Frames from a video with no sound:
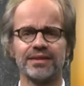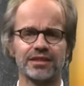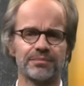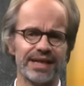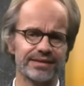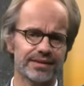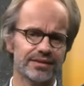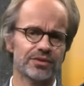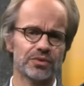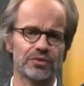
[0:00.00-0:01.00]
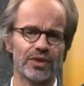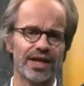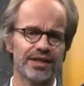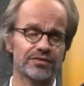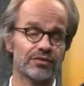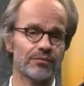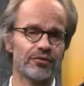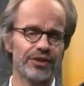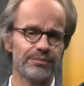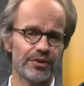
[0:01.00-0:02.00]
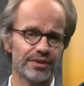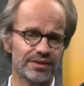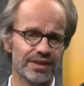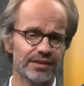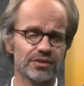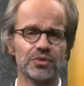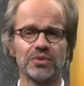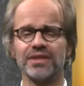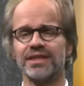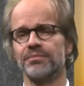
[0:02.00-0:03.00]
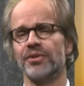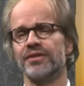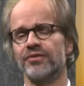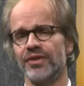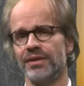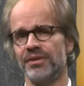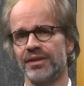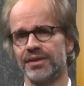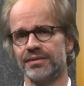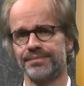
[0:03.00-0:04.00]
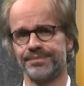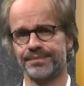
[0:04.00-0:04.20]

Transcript: is expected to rise from 3.6 to 6.3 billion.